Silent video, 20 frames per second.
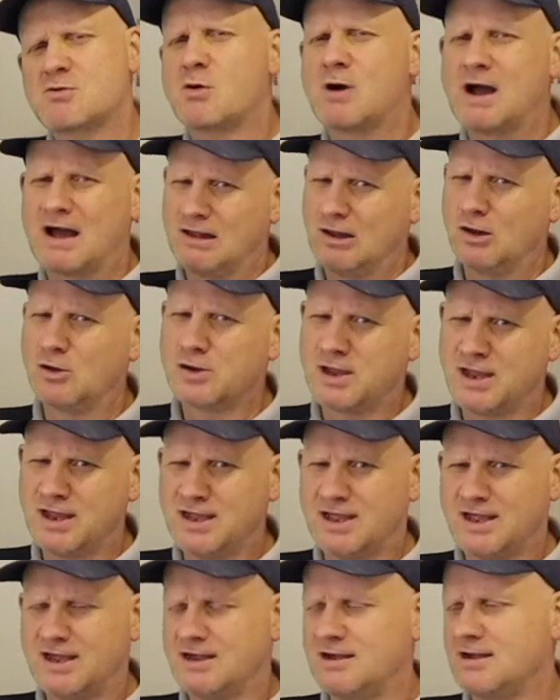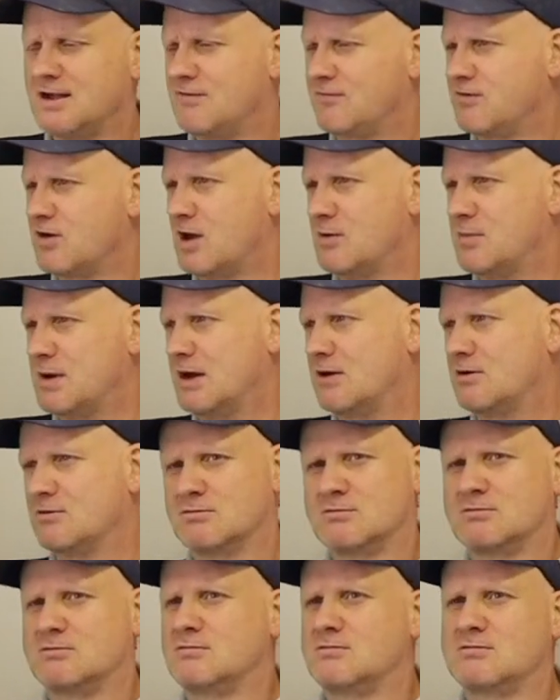I'm quite lucky here. I've got
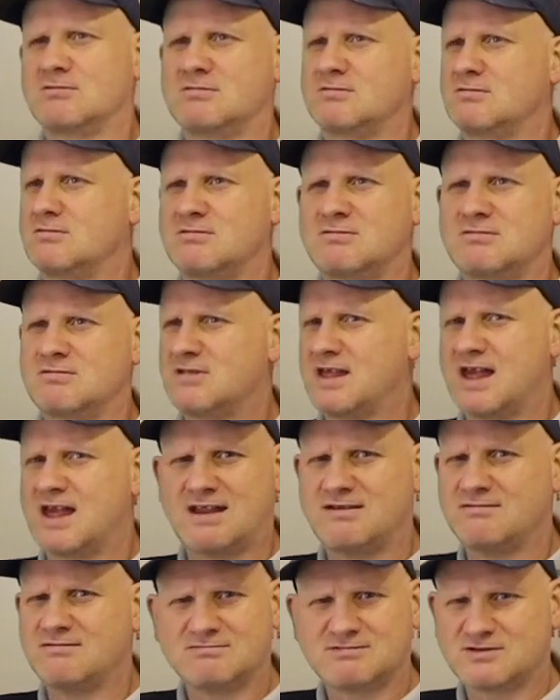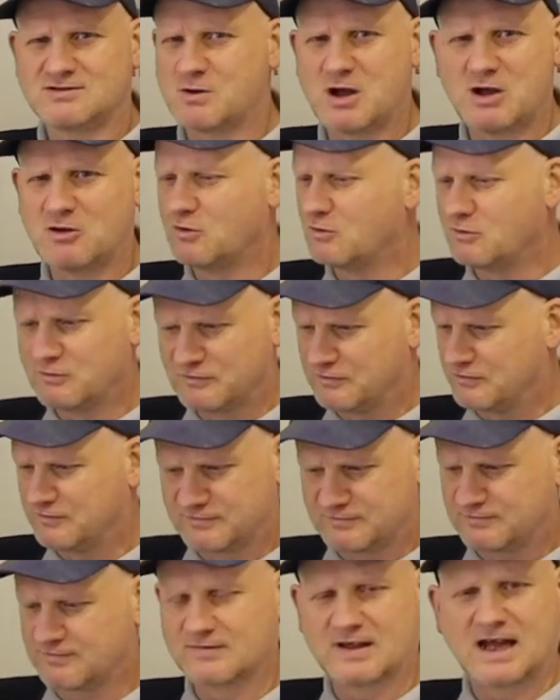about 10,
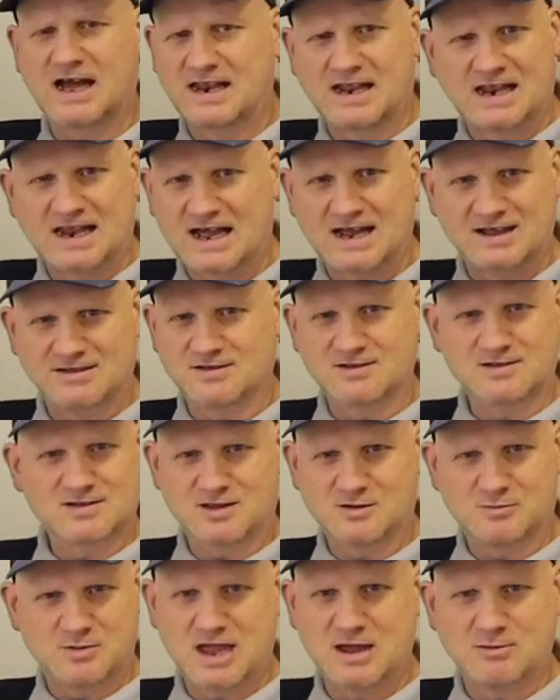12 analyzers to